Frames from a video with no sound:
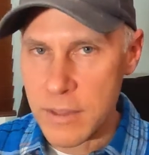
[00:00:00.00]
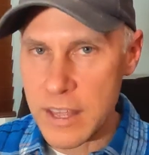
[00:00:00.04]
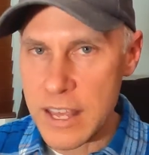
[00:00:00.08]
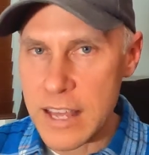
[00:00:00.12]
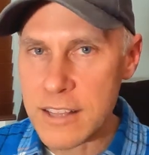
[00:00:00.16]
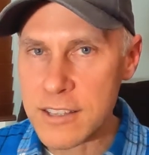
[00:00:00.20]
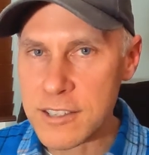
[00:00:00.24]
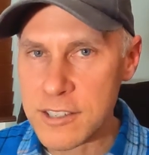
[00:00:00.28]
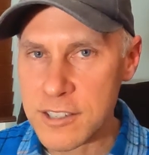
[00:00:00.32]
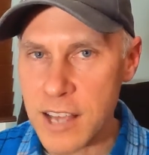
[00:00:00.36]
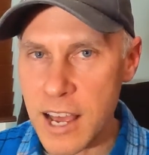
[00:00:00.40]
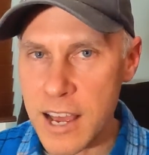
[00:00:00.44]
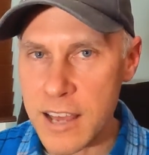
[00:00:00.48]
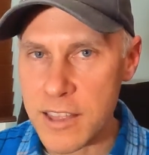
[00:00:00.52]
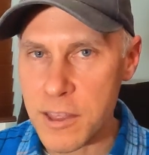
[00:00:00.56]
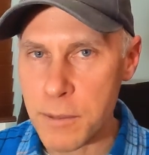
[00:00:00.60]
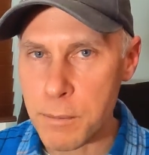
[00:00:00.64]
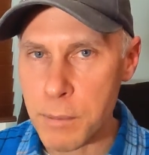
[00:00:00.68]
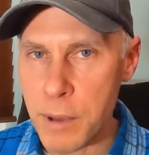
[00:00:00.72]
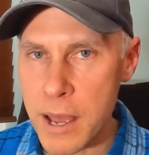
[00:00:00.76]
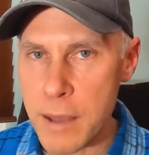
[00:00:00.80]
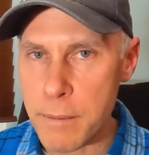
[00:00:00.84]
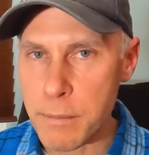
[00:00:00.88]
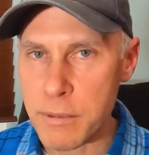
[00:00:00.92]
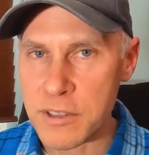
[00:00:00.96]
Inside
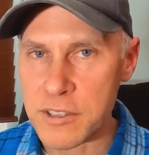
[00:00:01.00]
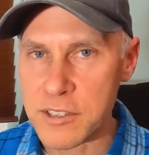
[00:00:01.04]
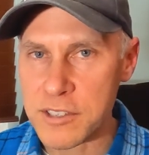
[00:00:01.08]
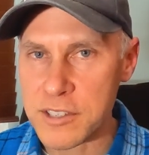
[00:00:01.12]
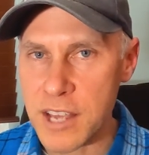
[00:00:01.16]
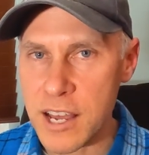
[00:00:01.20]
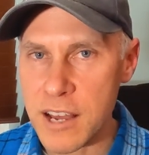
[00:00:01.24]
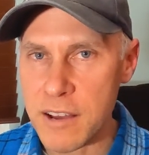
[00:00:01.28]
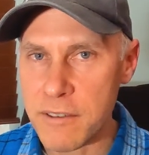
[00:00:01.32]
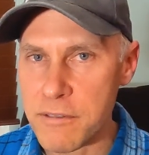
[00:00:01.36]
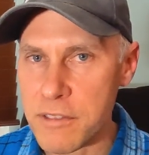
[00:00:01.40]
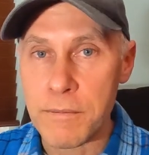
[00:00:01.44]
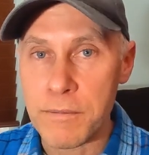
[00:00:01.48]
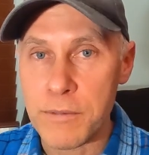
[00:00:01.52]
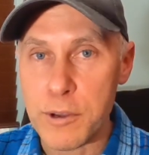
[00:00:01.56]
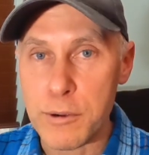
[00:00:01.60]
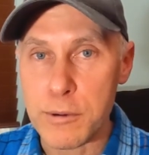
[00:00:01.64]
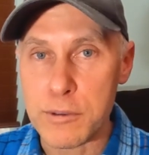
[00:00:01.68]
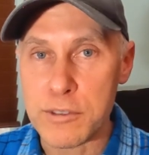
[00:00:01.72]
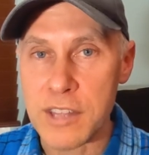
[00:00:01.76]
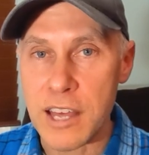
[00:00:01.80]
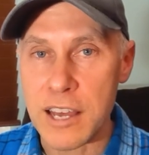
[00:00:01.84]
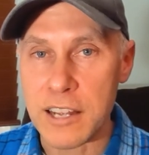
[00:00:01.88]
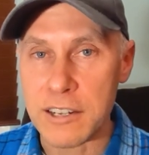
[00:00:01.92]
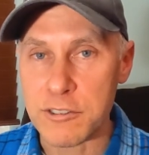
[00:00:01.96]
the pipe itself,
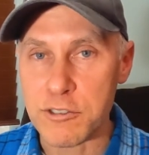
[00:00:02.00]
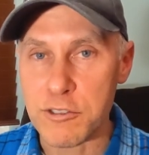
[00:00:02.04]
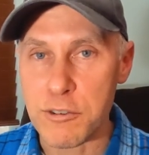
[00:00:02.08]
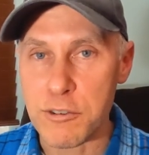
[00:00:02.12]
there was that